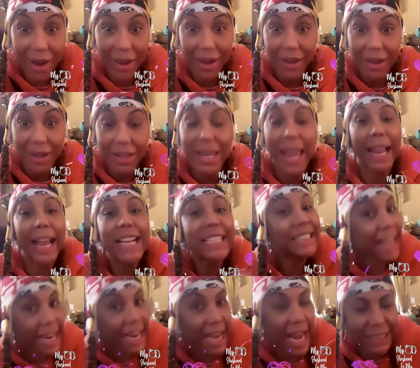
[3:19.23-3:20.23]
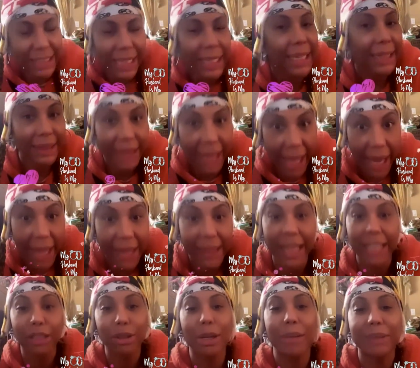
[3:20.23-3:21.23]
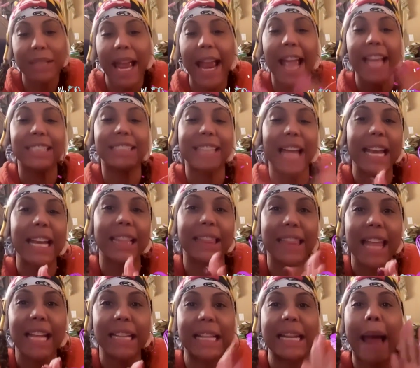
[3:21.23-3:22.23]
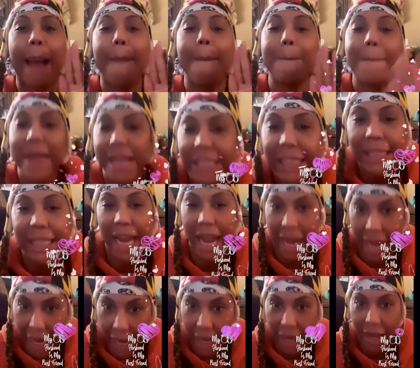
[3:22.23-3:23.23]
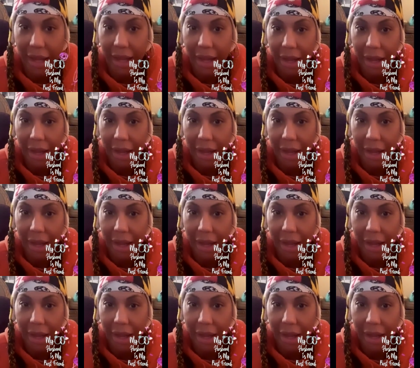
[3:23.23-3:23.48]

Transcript: like, is that a thing? That's what I'm saying. Is that a thing that I'm missing?